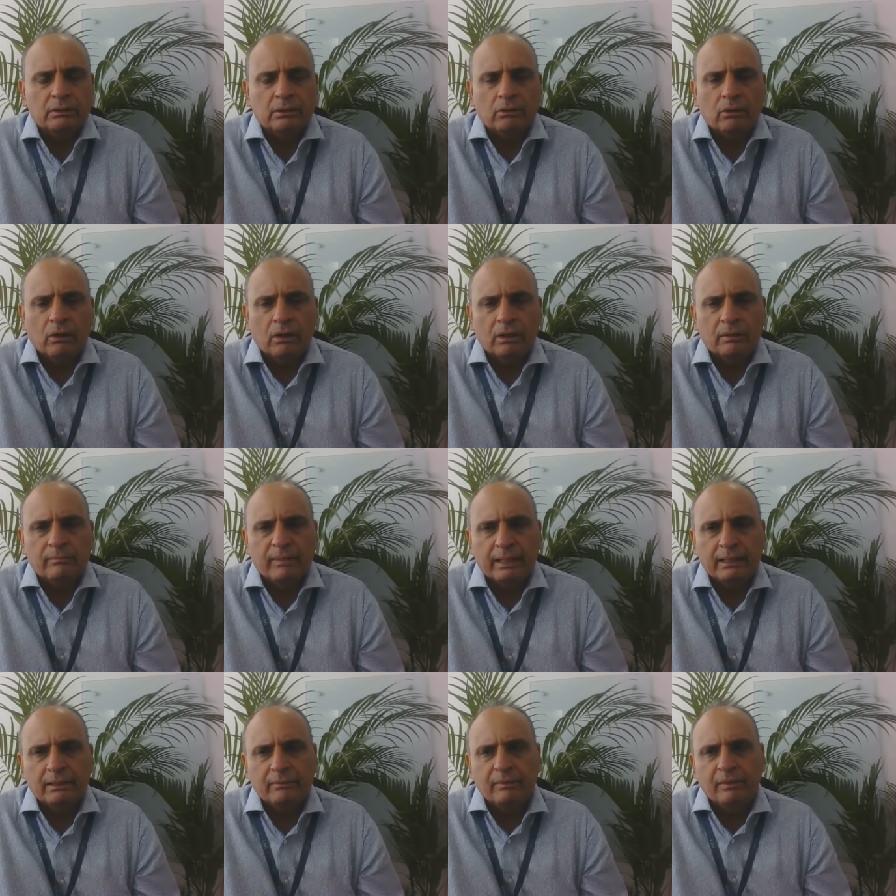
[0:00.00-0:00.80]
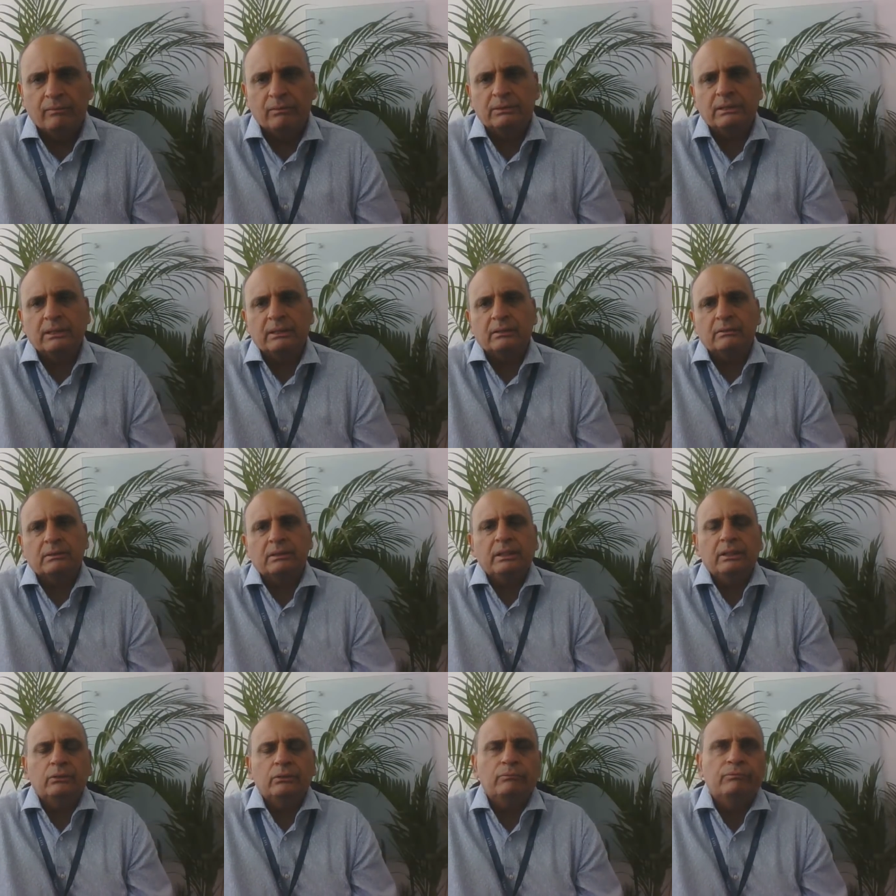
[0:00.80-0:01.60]
The dollar, by the way, was at a
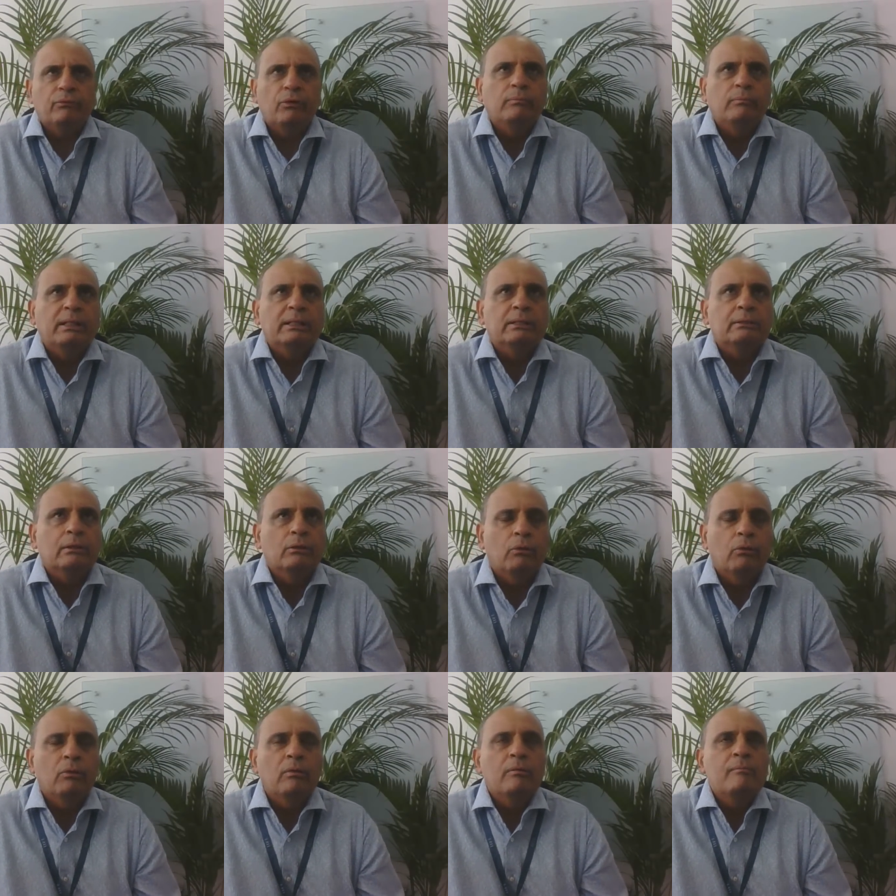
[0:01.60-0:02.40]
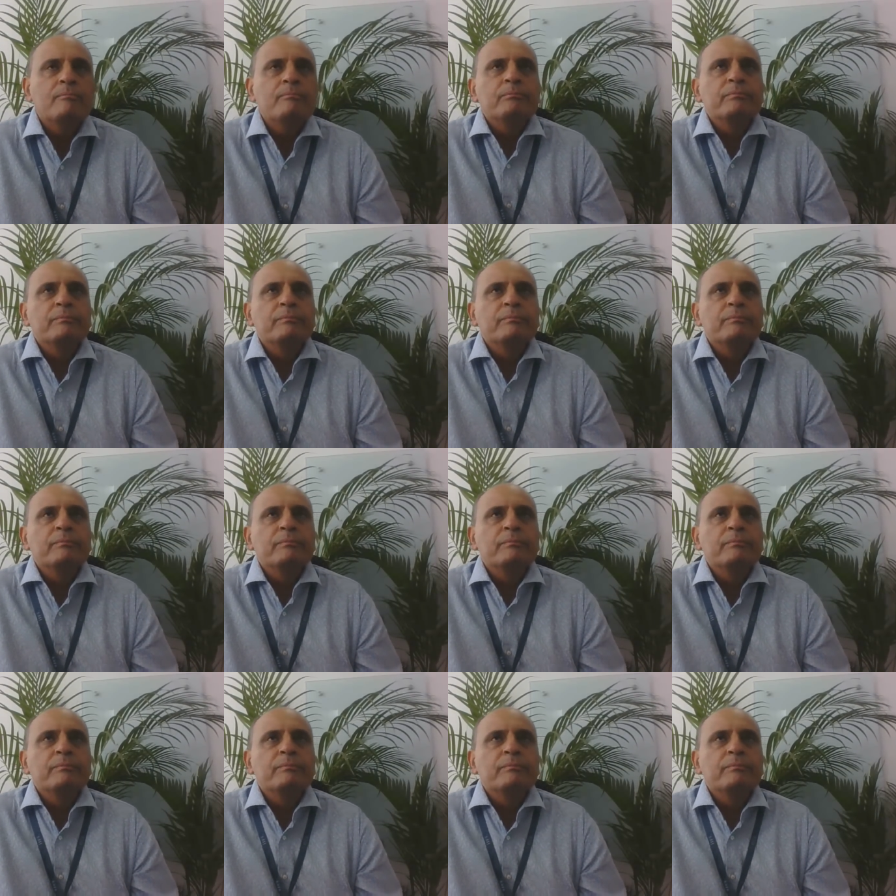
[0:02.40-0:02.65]
3 to 4 month low,